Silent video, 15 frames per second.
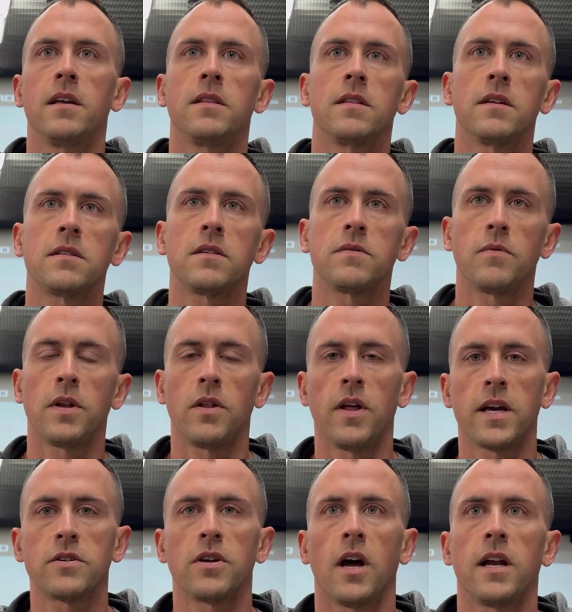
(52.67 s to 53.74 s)
This is when
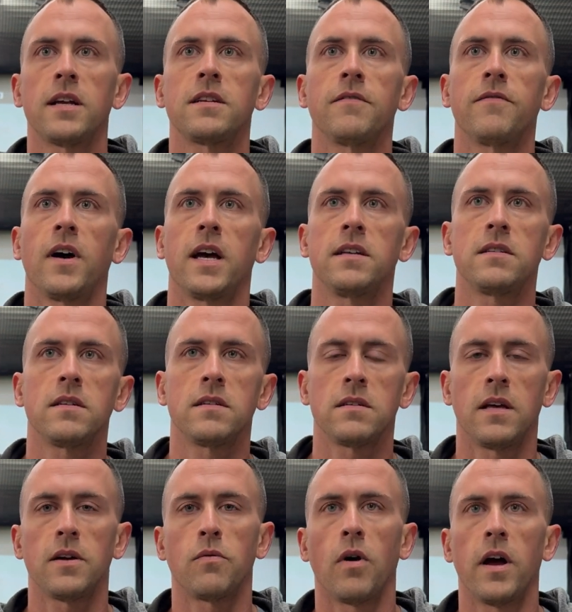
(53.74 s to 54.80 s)
electronic devices
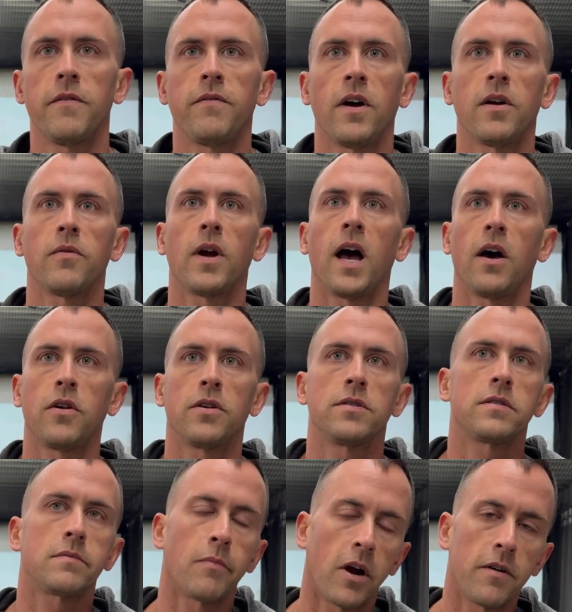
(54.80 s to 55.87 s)
like Wi-Fi
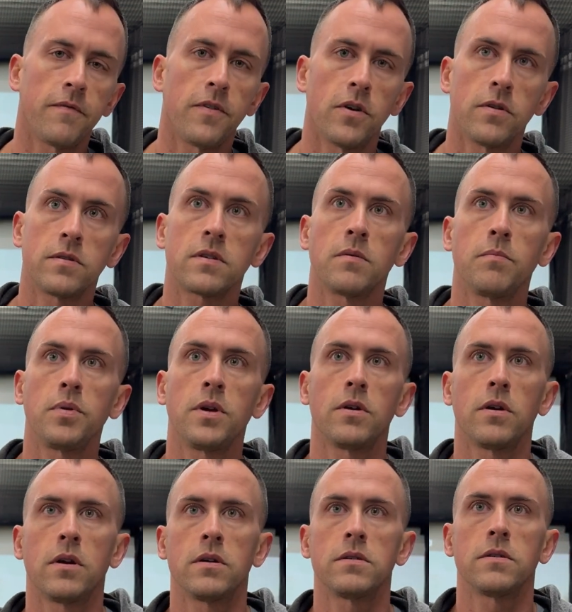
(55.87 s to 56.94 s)
routers, smartphones,
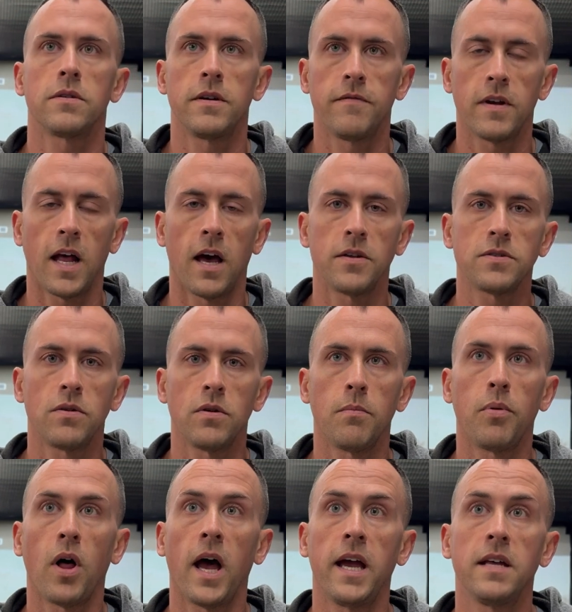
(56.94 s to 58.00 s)
computers, or even household
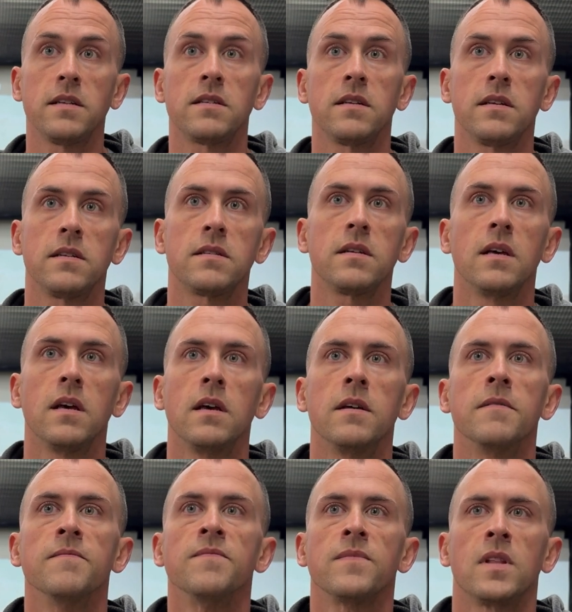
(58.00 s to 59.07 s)
appliances
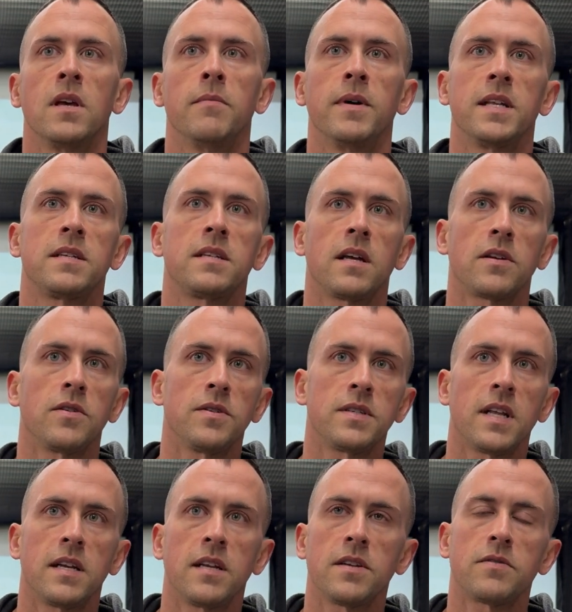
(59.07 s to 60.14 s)
emit signals
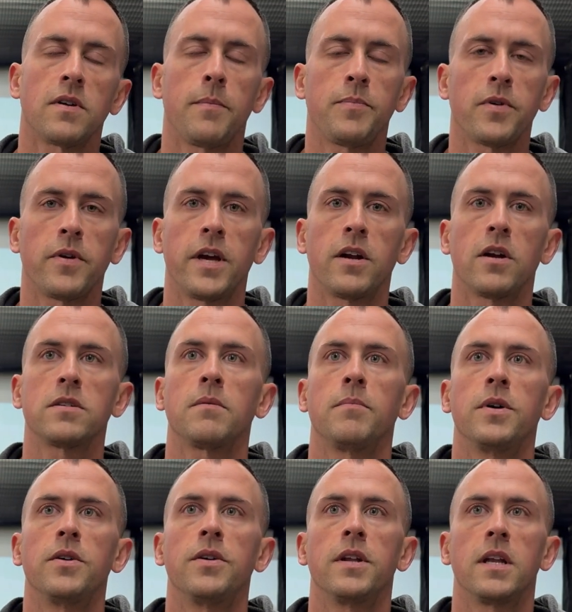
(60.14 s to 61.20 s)
that disrupt the radar's
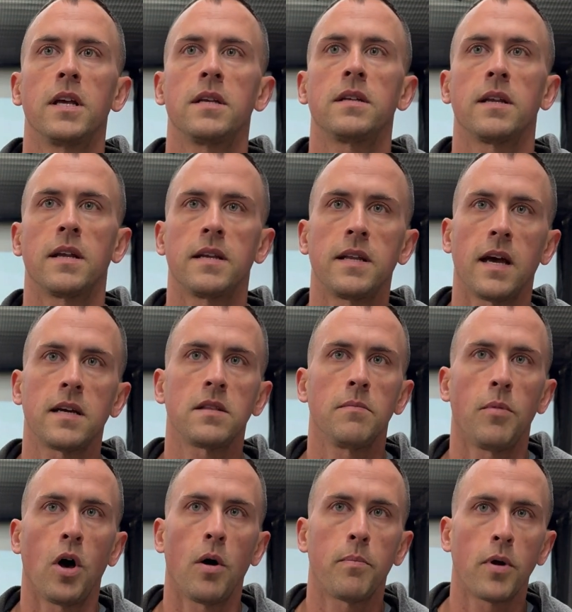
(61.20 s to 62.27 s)
ability to detect the
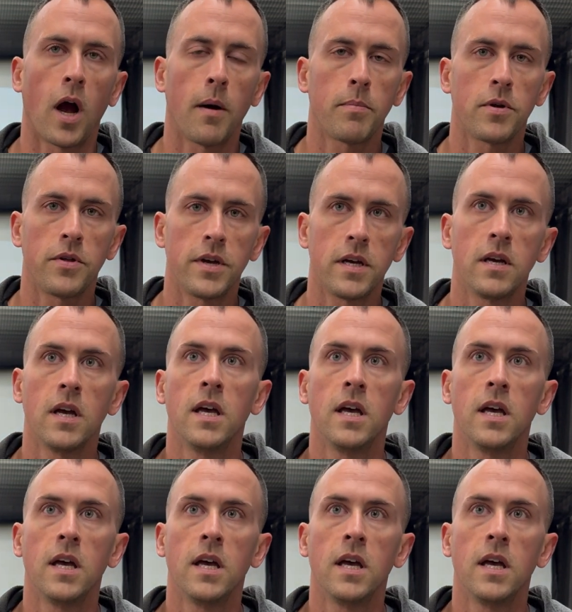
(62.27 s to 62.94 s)
ball properly.